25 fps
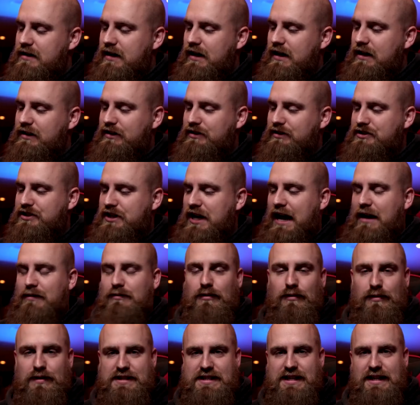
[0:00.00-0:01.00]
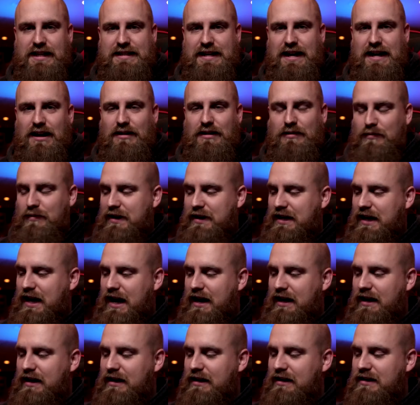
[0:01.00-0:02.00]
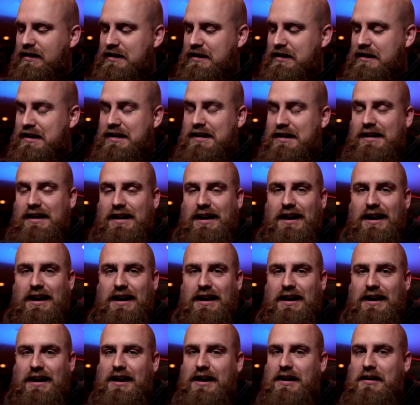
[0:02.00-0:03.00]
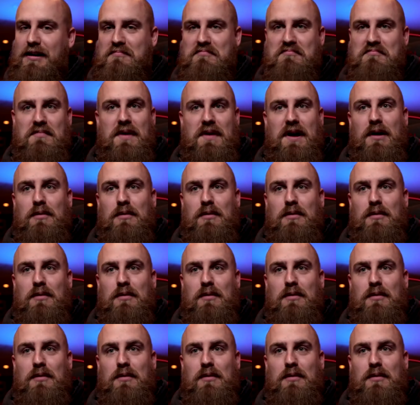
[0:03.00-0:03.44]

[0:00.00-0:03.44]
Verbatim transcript: a little chat where we sit down and we kind of um,